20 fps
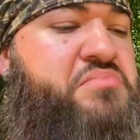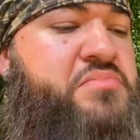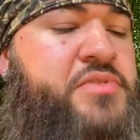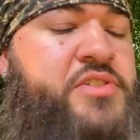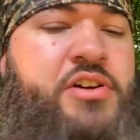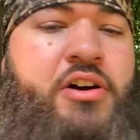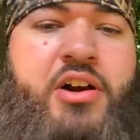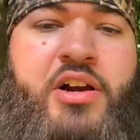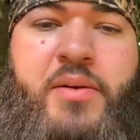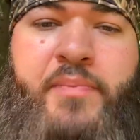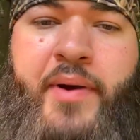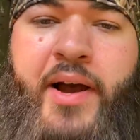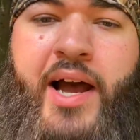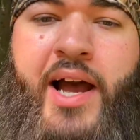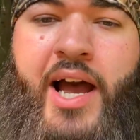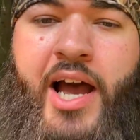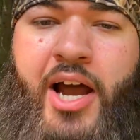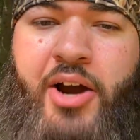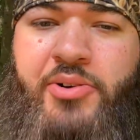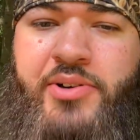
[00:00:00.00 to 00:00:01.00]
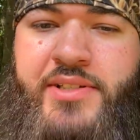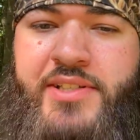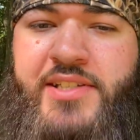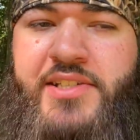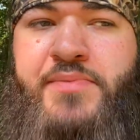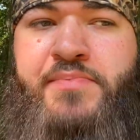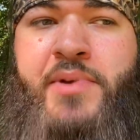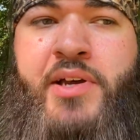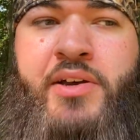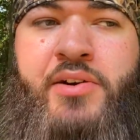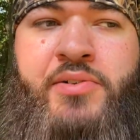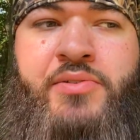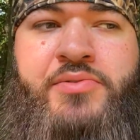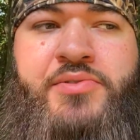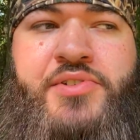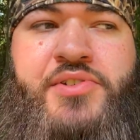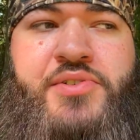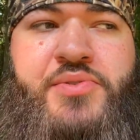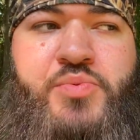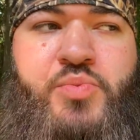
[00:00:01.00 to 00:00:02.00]
talk about how it
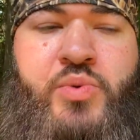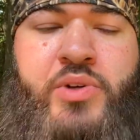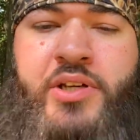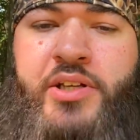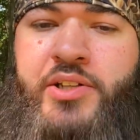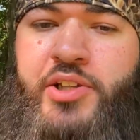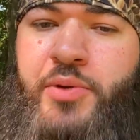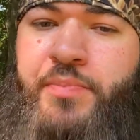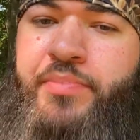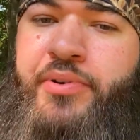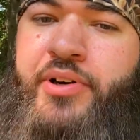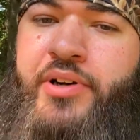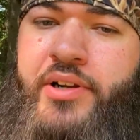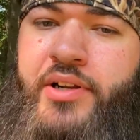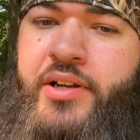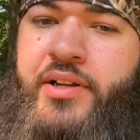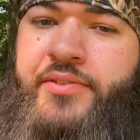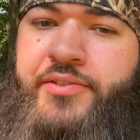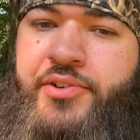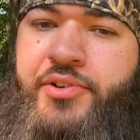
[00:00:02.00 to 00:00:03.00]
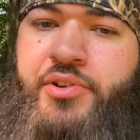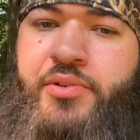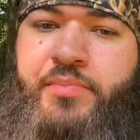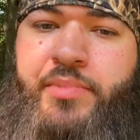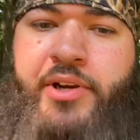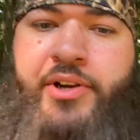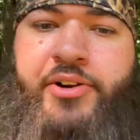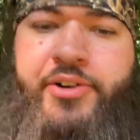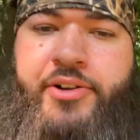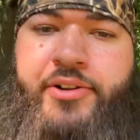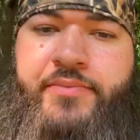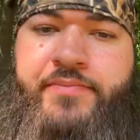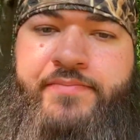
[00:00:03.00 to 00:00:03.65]
smells when you put it into the beard.